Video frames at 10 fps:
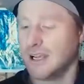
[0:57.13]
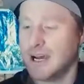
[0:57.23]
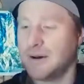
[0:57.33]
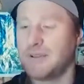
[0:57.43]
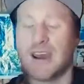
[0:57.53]

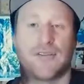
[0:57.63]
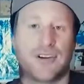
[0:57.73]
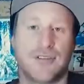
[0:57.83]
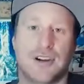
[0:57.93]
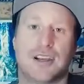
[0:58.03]
Um, they have a
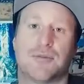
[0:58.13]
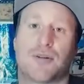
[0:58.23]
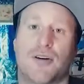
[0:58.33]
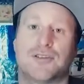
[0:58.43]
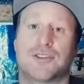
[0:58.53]
unique
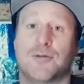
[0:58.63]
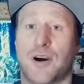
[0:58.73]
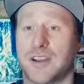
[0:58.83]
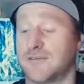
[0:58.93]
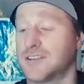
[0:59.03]
approach to the
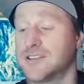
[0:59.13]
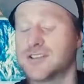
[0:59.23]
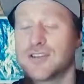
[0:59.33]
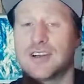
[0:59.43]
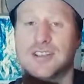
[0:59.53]
way they've
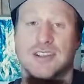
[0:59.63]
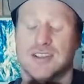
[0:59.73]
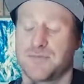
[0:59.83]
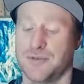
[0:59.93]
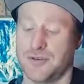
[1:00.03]
constructed
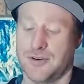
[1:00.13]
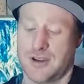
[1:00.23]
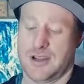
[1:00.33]
this boot.